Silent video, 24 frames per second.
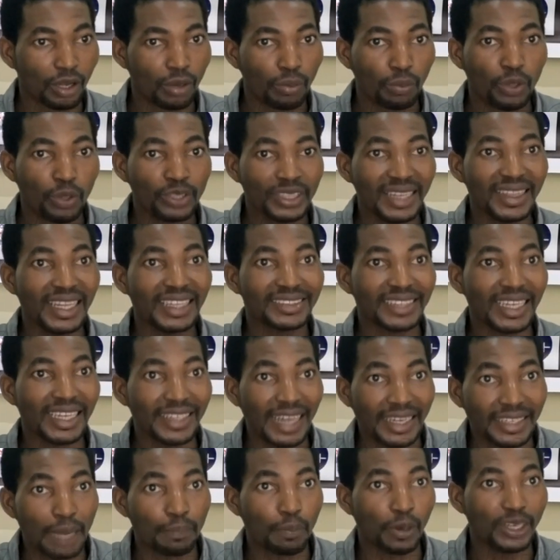both elected
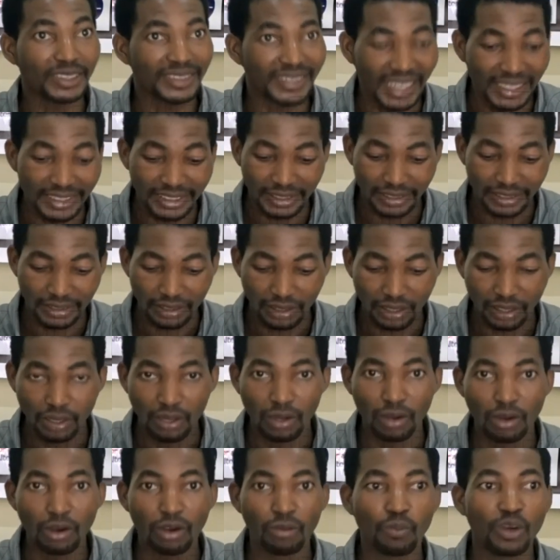and appointed,
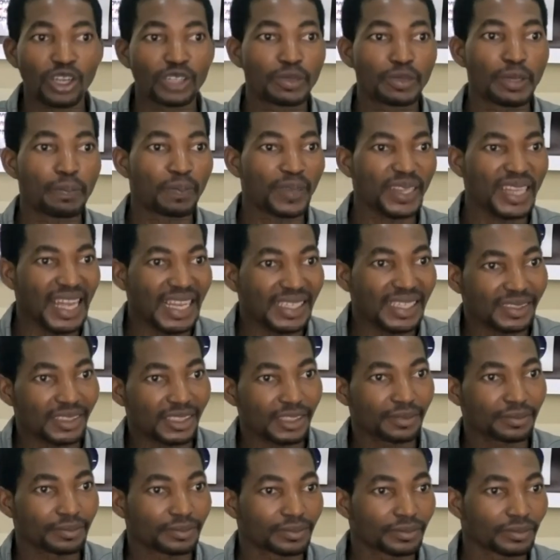must be
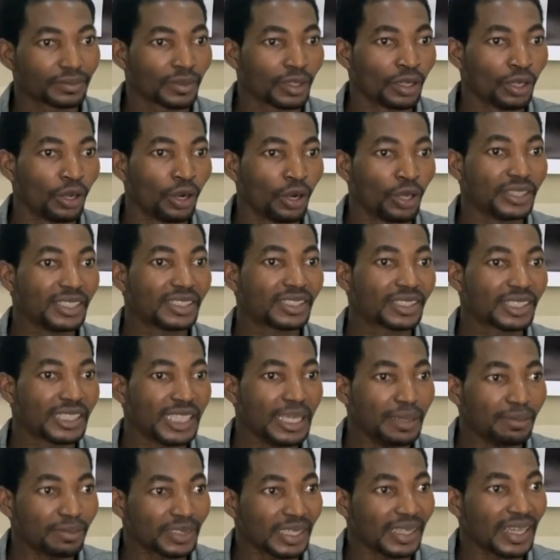placed on the
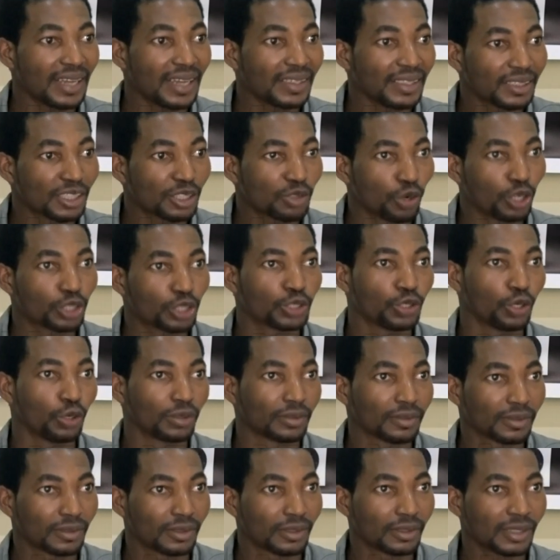same salary structure,
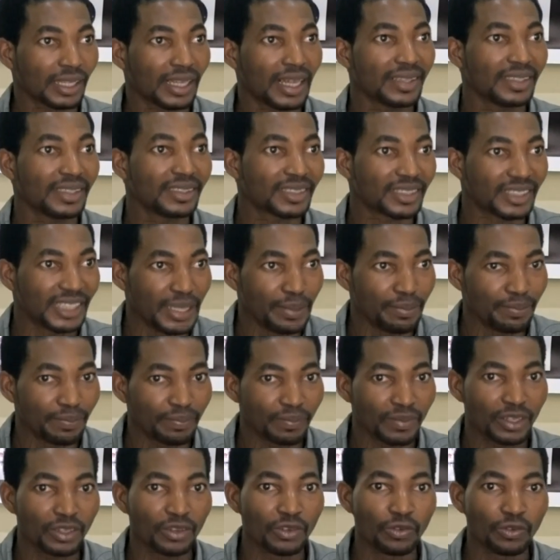salary scheme
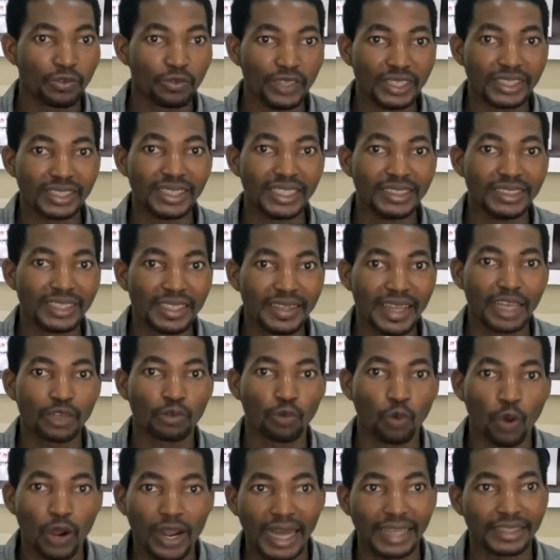with Nigerian
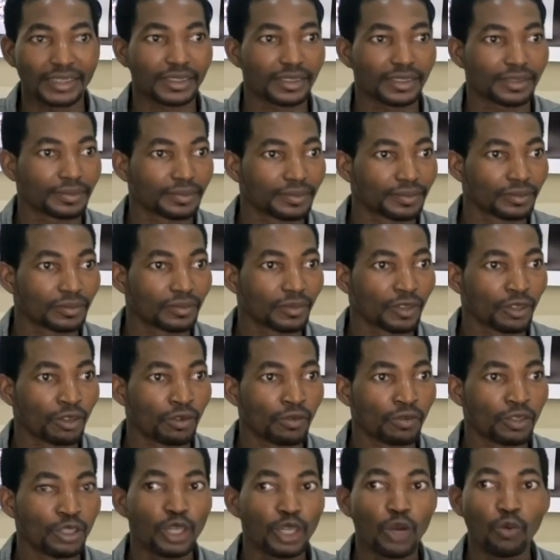workers.
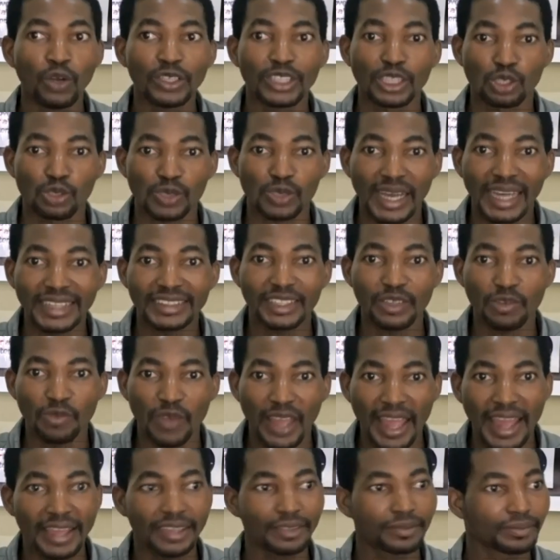We don't want a society
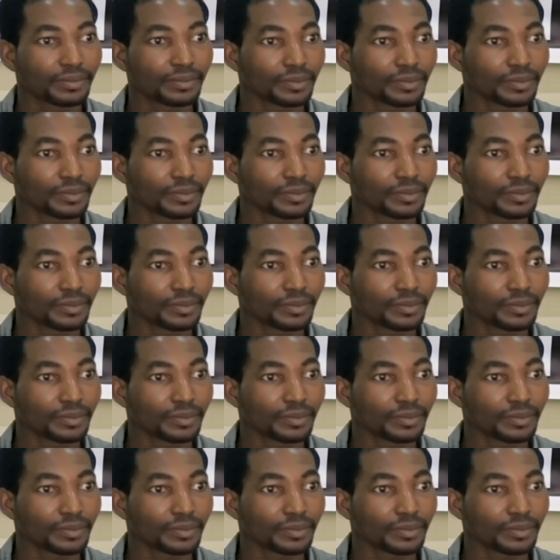where